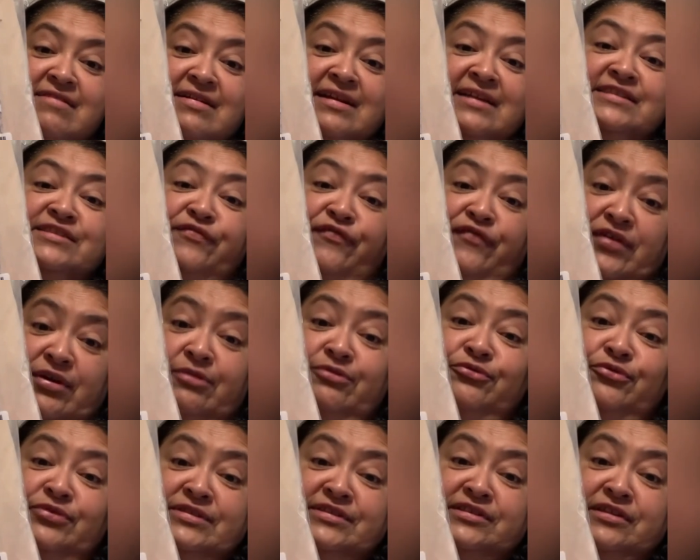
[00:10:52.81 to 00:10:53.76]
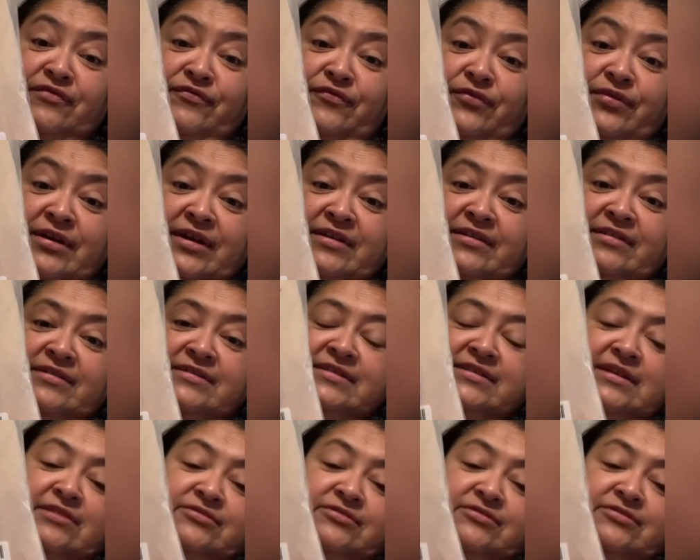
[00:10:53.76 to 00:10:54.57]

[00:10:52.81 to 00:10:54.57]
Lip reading: it's filled with stuff we're going to sell